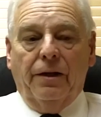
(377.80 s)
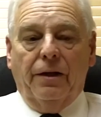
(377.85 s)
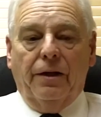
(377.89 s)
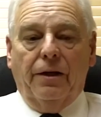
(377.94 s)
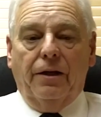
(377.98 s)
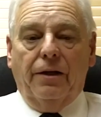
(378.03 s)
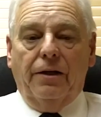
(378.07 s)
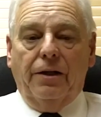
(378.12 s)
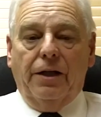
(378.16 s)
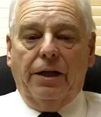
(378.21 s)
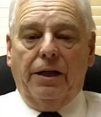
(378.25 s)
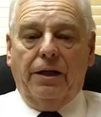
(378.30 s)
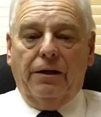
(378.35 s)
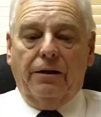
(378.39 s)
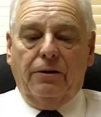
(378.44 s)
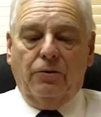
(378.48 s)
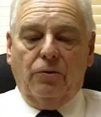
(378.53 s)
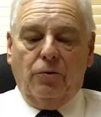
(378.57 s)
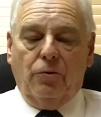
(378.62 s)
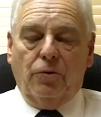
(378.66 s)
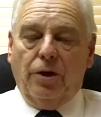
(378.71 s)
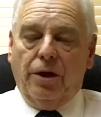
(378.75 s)

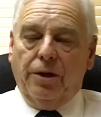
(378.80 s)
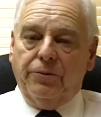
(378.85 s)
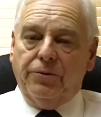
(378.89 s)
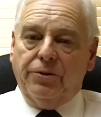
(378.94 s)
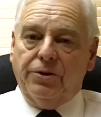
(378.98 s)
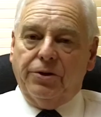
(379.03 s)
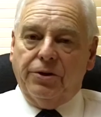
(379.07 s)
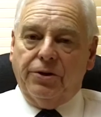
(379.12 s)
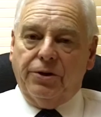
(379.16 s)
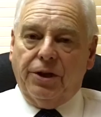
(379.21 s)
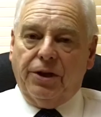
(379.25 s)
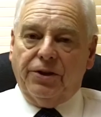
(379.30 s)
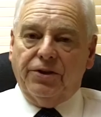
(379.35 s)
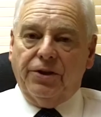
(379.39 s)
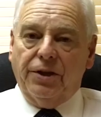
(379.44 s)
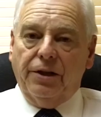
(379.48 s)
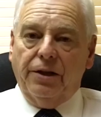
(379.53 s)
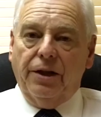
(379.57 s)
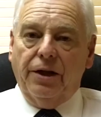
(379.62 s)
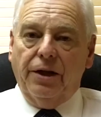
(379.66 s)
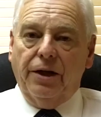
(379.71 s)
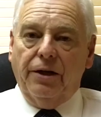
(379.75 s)
And what I'm
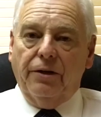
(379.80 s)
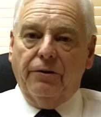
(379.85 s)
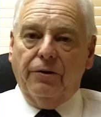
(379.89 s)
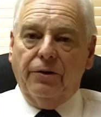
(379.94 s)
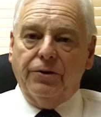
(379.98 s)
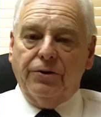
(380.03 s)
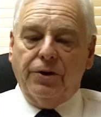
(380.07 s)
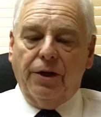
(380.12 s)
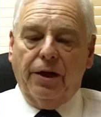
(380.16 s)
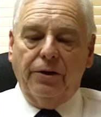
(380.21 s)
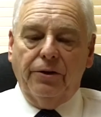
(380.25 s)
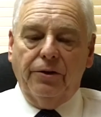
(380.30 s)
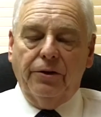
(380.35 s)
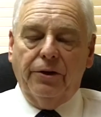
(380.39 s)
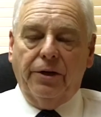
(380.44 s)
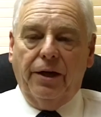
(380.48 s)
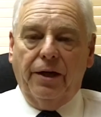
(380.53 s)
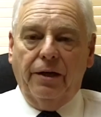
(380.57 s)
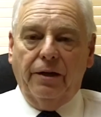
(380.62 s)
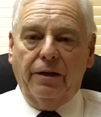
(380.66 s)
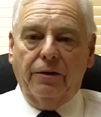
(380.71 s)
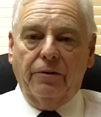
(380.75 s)
suggesting there is that you
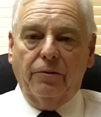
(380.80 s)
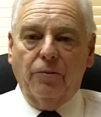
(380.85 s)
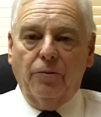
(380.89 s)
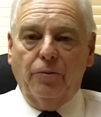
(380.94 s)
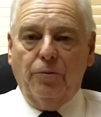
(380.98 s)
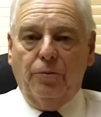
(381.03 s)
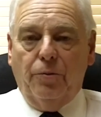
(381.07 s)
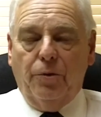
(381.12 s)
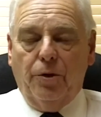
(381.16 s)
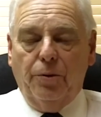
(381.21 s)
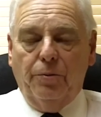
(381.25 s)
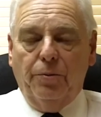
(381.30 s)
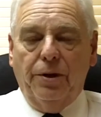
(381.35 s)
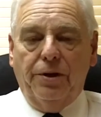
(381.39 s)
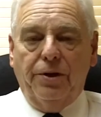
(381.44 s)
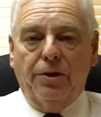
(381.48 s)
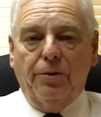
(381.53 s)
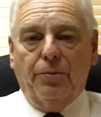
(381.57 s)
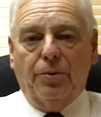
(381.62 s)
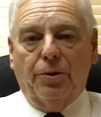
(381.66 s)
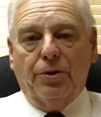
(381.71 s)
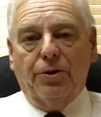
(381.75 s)
can't
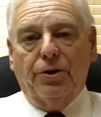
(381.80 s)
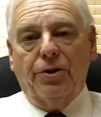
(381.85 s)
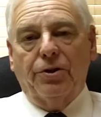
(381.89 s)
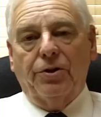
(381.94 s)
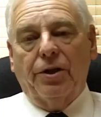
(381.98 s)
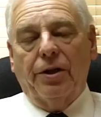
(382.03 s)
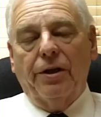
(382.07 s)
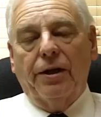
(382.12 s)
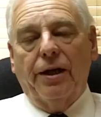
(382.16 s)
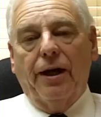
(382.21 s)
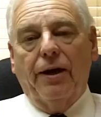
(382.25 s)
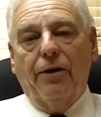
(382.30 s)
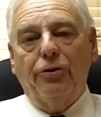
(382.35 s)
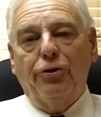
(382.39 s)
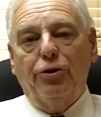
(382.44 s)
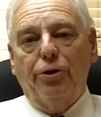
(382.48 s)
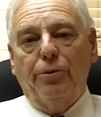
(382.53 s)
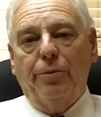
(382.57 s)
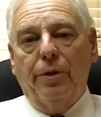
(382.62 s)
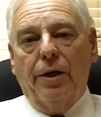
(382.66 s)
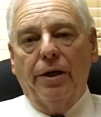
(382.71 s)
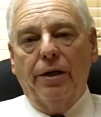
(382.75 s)
complete the purchase on the
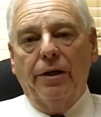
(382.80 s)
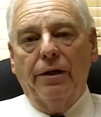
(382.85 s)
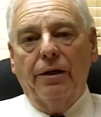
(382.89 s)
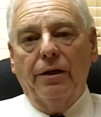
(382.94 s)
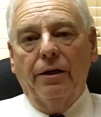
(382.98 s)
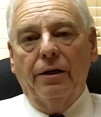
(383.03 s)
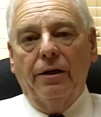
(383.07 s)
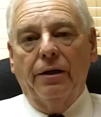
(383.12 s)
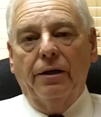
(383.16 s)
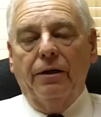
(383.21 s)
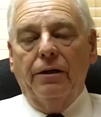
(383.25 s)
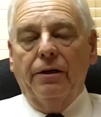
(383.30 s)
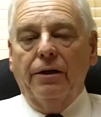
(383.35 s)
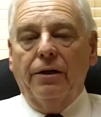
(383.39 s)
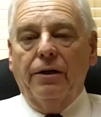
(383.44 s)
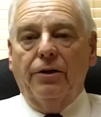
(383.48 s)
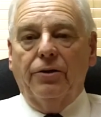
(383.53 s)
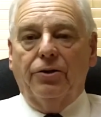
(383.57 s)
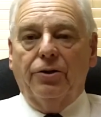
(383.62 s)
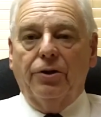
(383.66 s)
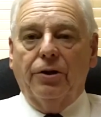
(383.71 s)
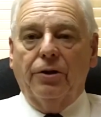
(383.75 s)
house you're buying
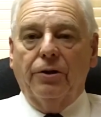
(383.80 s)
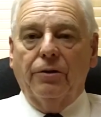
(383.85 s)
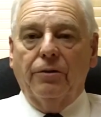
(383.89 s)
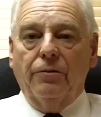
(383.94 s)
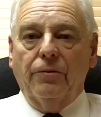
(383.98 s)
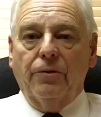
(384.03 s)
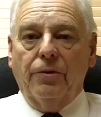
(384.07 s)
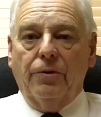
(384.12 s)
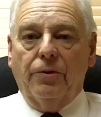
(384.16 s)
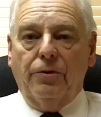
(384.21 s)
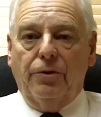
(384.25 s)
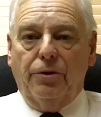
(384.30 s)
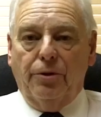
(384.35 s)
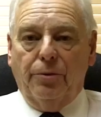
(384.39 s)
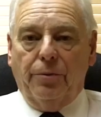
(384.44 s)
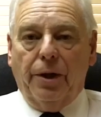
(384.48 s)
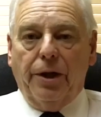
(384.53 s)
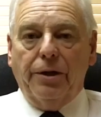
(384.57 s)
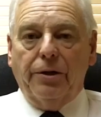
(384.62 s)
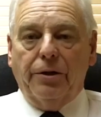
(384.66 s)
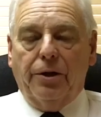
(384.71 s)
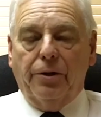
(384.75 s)
until your
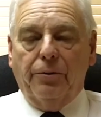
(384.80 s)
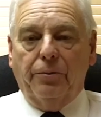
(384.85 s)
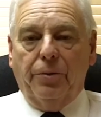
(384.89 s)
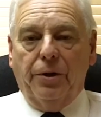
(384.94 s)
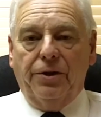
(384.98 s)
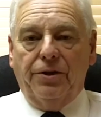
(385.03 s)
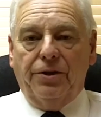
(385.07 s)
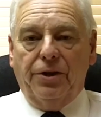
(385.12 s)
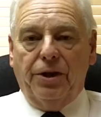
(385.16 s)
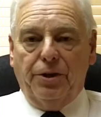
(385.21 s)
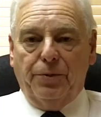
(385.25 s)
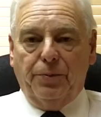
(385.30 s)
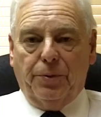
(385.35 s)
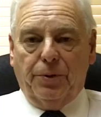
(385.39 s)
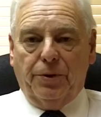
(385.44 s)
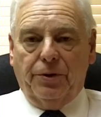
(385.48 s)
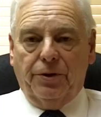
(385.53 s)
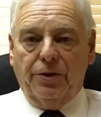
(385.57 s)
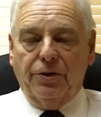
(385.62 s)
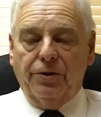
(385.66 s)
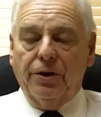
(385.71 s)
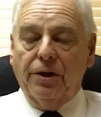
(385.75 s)
buyer completes his
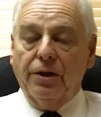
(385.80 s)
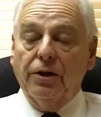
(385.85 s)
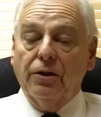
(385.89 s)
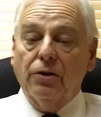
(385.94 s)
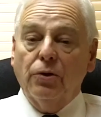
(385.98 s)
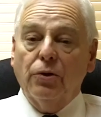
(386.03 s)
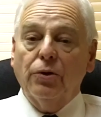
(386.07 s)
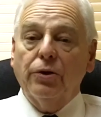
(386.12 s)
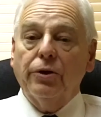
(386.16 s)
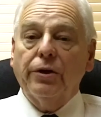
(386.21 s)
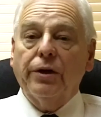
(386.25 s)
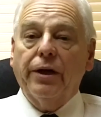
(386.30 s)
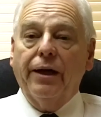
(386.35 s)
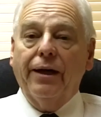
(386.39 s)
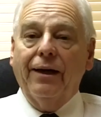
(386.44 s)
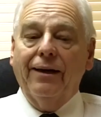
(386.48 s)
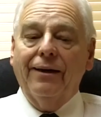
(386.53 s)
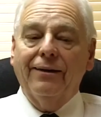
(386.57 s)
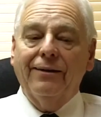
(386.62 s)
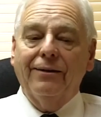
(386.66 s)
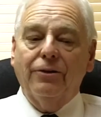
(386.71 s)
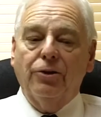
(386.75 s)
purchase. And the lawyer
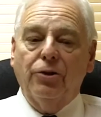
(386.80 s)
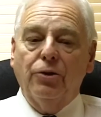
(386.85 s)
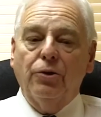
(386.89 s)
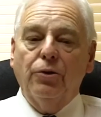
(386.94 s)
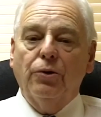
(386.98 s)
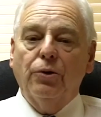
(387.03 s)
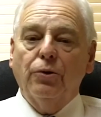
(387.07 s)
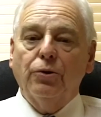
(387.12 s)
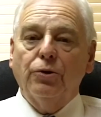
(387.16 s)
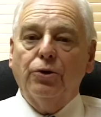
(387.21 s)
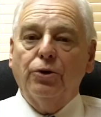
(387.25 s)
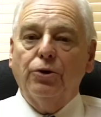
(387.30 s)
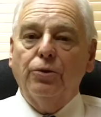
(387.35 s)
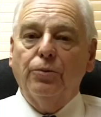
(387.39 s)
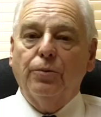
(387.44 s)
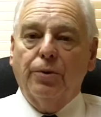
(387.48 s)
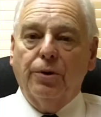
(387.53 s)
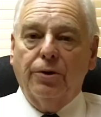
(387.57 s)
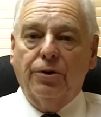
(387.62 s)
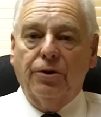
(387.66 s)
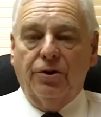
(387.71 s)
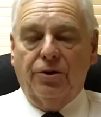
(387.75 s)
can't do those two
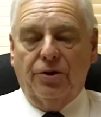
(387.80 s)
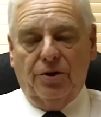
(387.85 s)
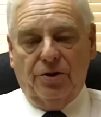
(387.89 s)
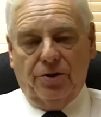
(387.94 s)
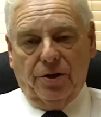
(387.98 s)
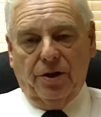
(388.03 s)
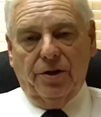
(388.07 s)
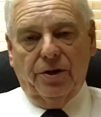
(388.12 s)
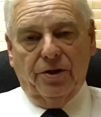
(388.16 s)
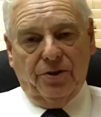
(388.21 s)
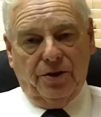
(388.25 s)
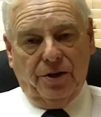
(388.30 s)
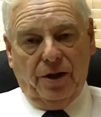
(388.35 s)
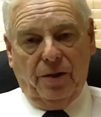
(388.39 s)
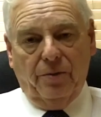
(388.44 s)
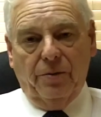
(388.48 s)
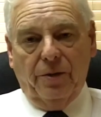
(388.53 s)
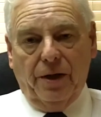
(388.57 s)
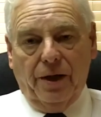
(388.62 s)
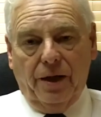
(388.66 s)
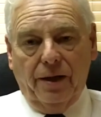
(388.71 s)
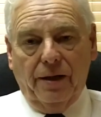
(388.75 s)
purchases on the
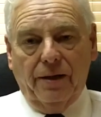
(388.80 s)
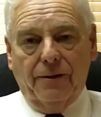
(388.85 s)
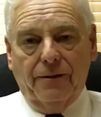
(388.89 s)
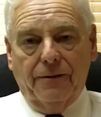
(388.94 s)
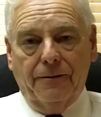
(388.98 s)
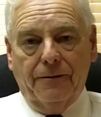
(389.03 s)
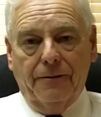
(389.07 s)
same day.